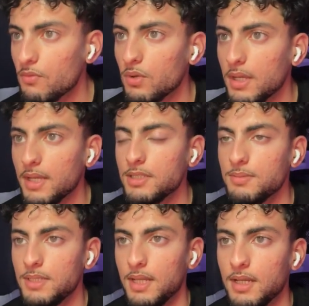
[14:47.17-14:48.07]
feel like it has
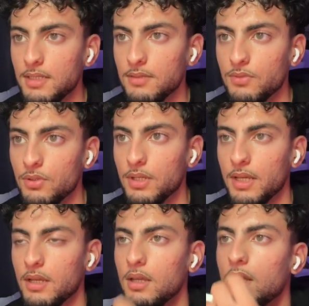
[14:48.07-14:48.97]
to be negative though.
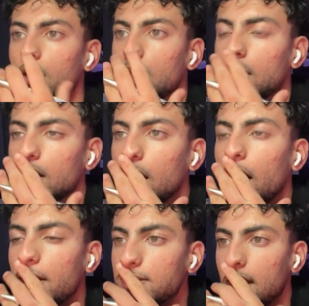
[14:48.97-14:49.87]
Like,
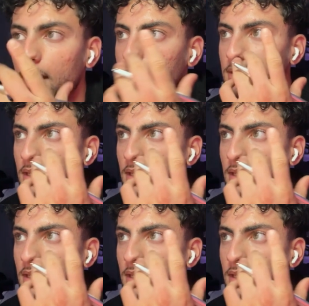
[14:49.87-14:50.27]
as x